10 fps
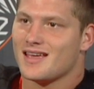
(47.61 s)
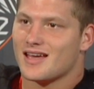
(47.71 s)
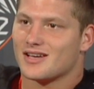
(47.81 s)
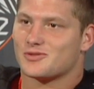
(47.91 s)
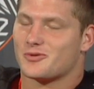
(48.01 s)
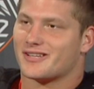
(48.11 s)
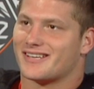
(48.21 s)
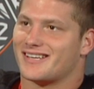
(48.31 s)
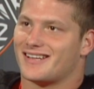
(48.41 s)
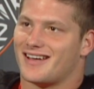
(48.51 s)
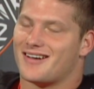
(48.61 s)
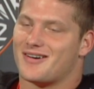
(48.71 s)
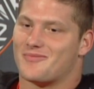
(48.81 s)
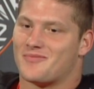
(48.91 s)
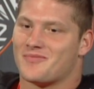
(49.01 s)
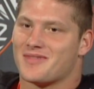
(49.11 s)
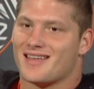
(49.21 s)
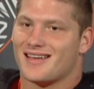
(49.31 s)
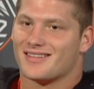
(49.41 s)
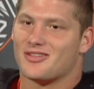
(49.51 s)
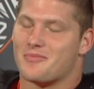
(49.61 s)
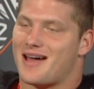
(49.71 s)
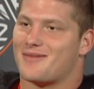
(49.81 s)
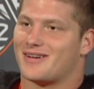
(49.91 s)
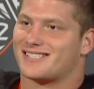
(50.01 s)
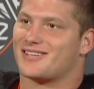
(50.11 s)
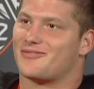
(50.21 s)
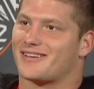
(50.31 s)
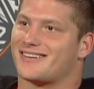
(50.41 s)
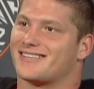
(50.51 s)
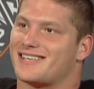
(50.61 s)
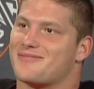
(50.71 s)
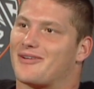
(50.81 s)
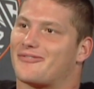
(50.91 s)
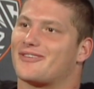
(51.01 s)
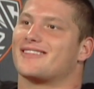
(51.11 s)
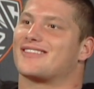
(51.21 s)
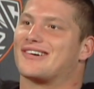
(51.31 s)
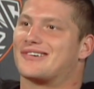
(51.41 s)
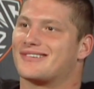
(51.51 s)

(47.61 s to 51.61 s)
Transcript: It was pretty good. Um, a little mad at myself. I couldn't keep my feet, though.